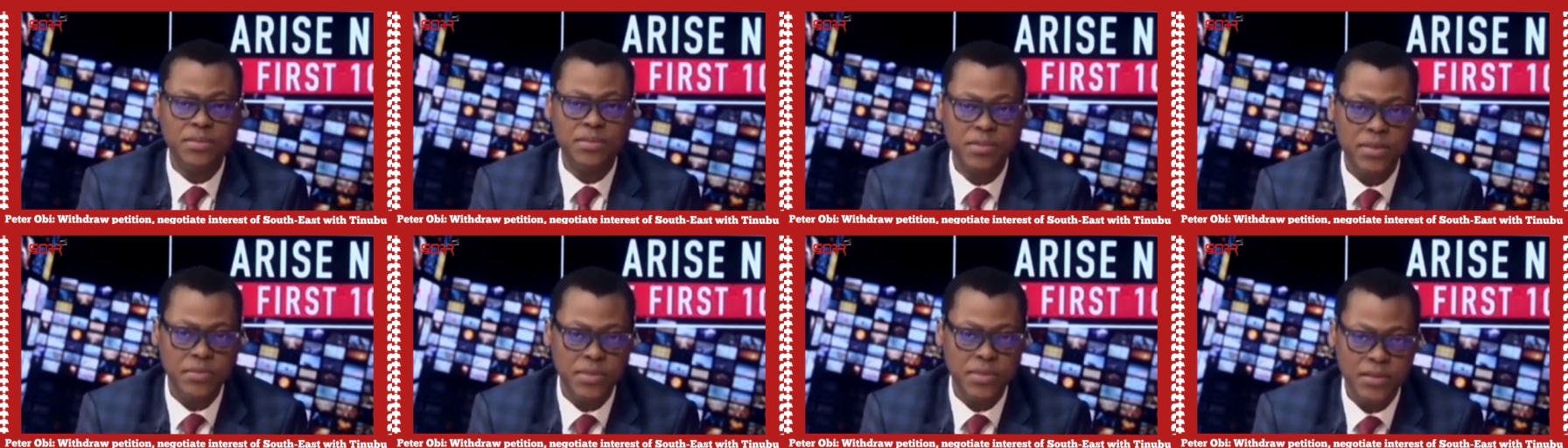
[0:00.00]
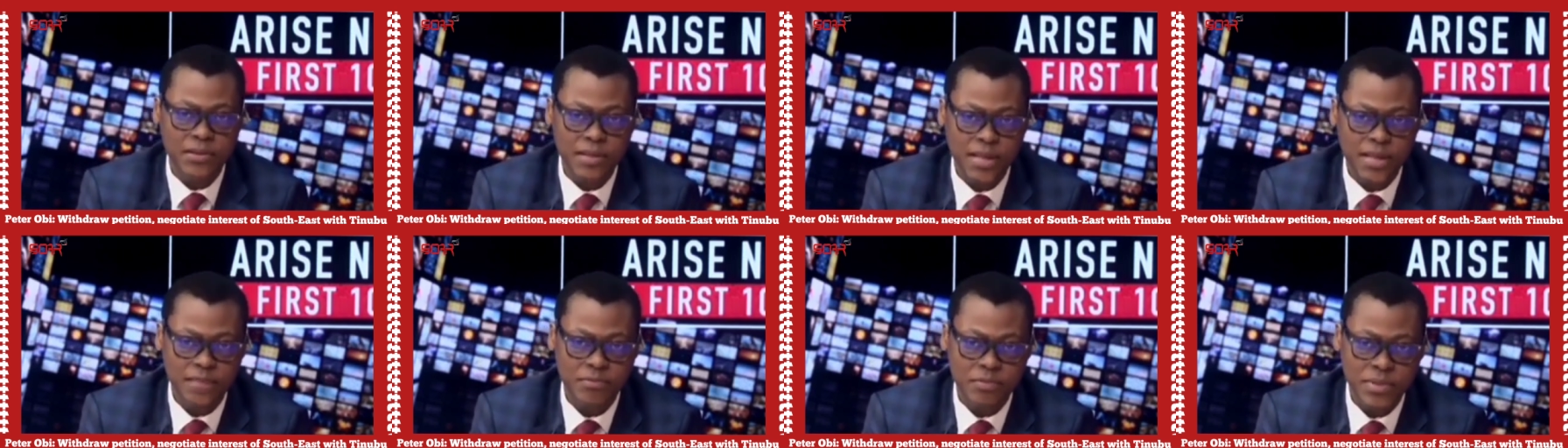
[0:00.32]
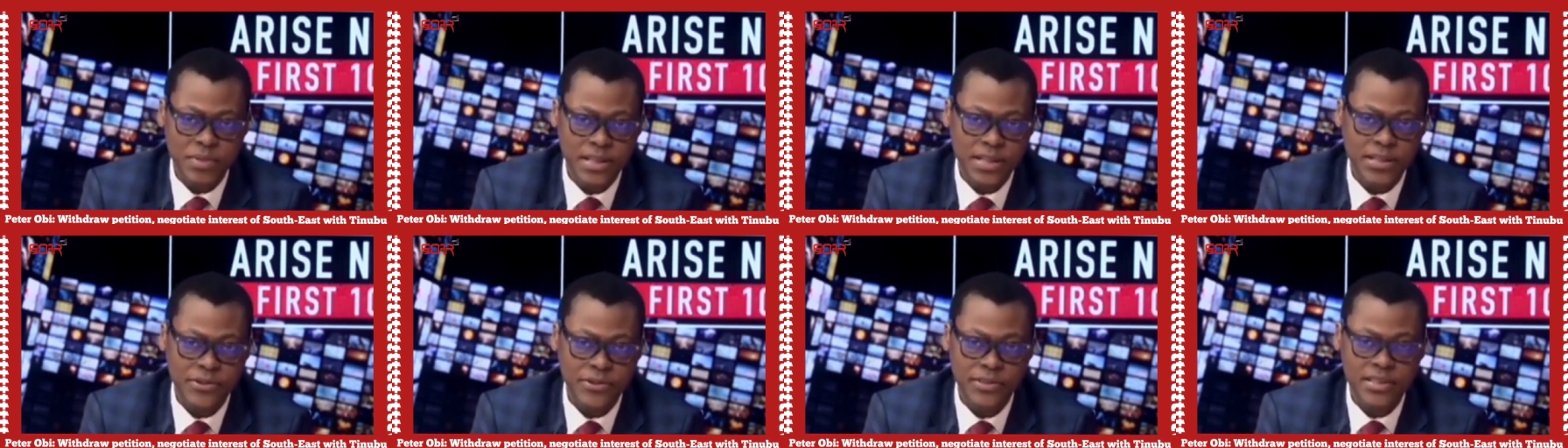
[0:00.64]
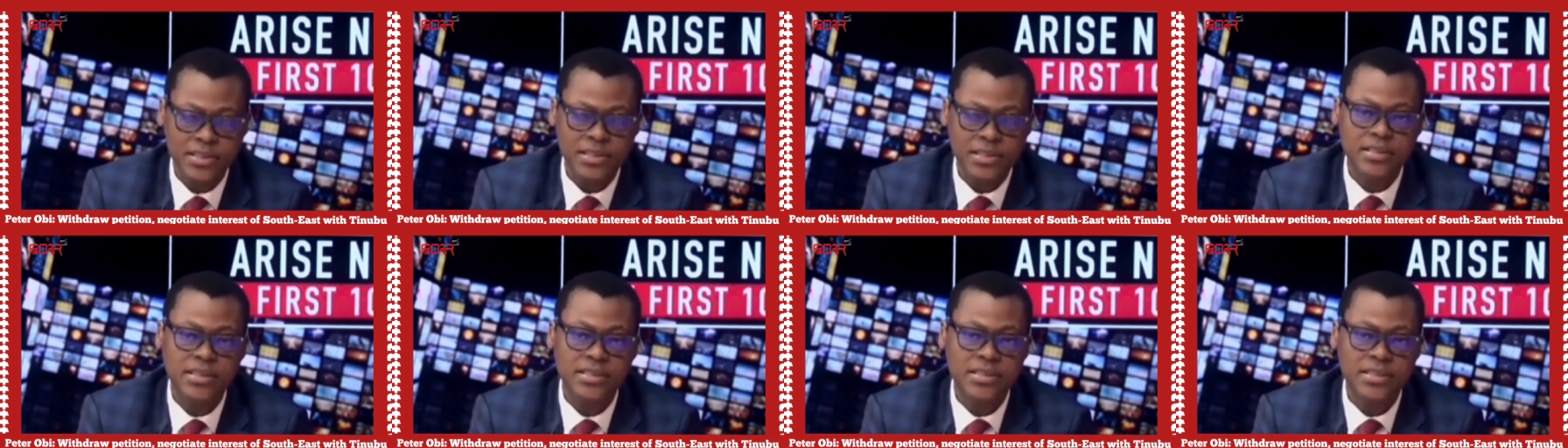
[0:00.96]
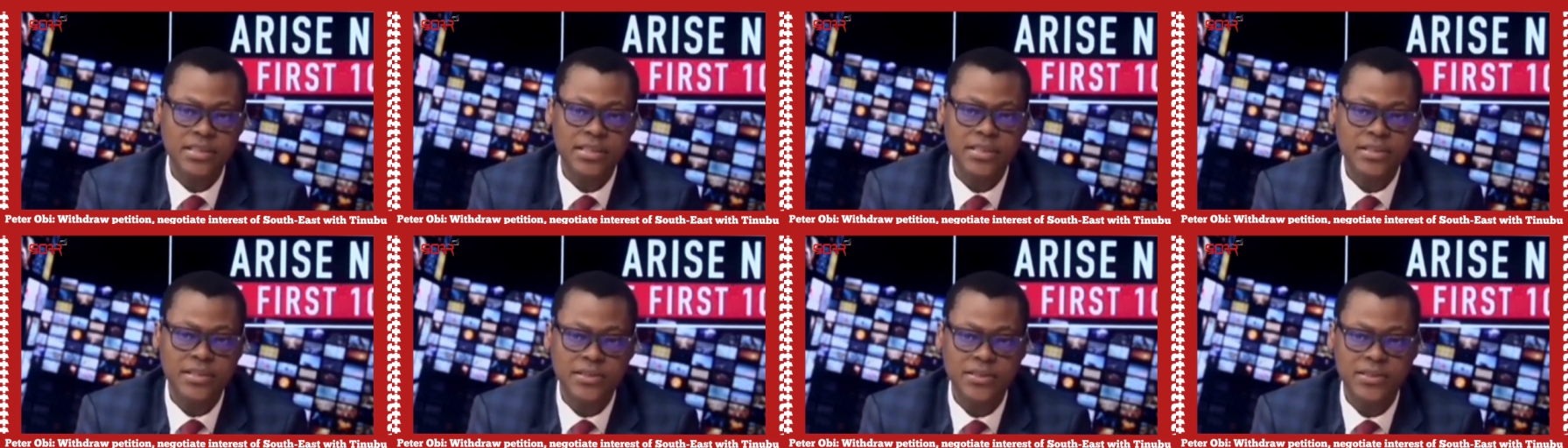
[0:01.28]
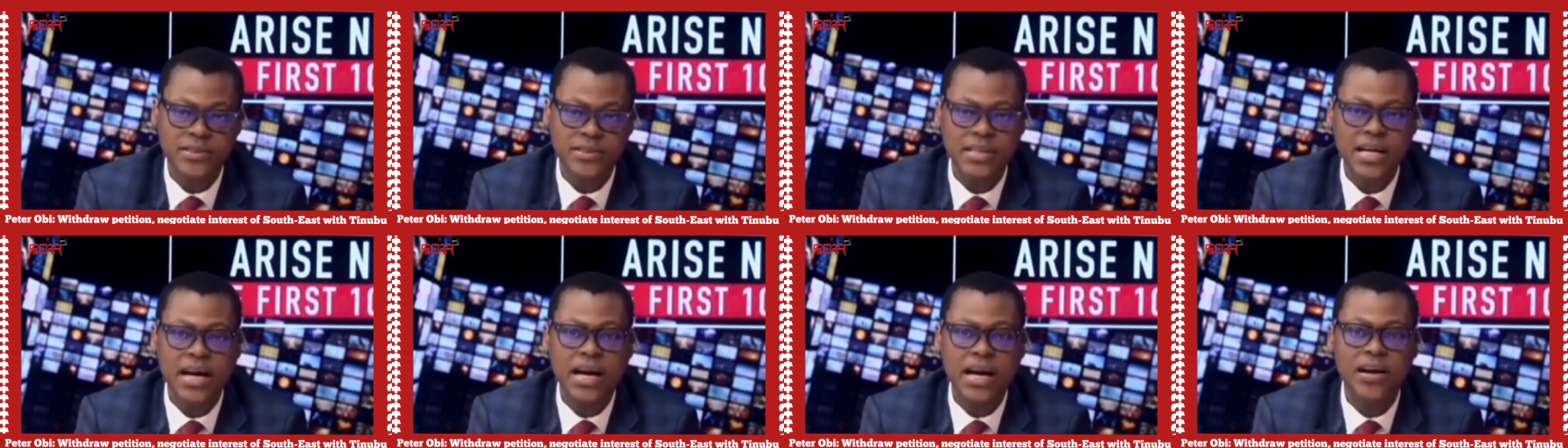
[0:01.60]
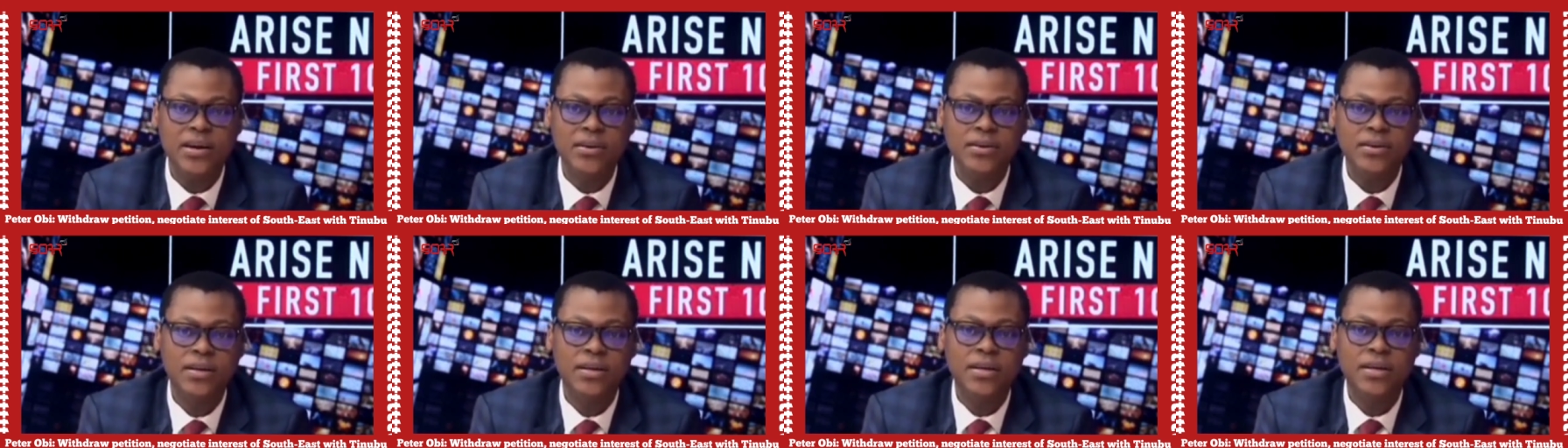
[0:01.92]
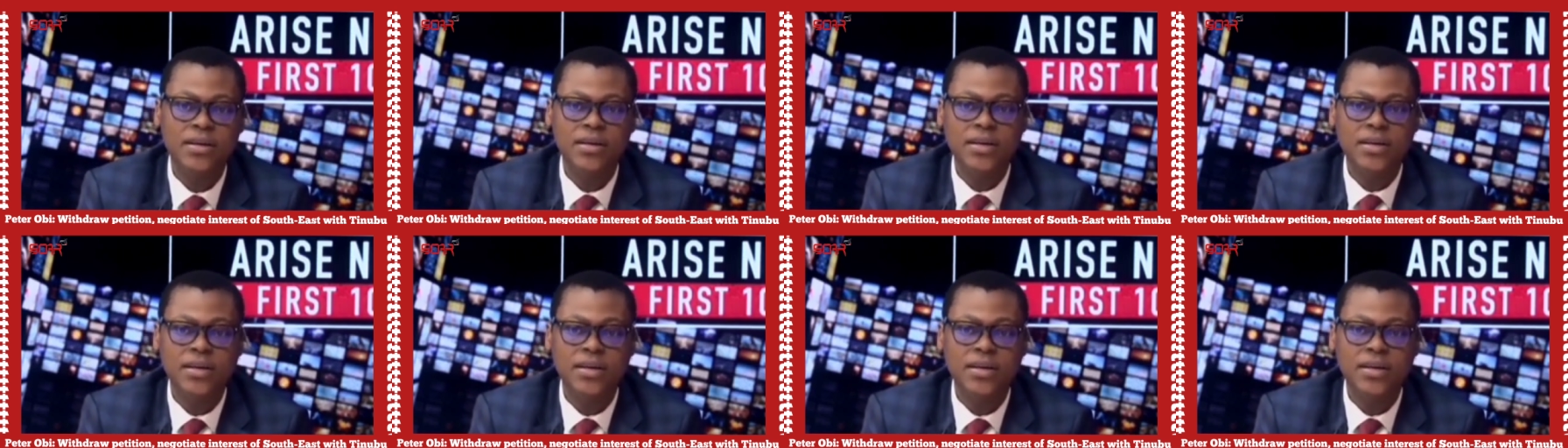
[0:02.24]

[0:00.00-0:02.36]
maybe he would have been a returning senator now,